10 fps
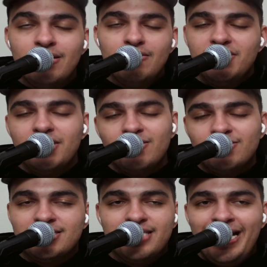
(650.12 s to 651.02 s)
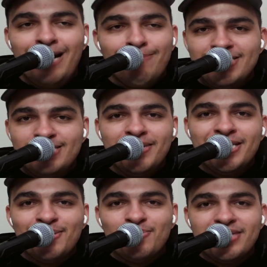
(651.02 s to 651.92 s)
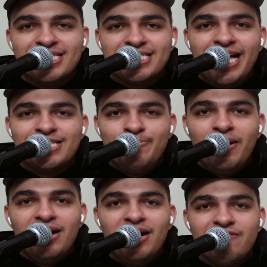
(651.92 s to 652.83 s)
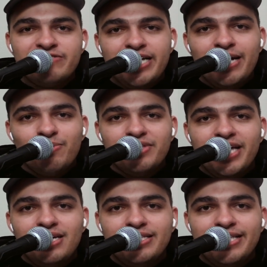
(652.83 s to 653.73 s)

you know, just happens to be in the, the exact spot offside where that,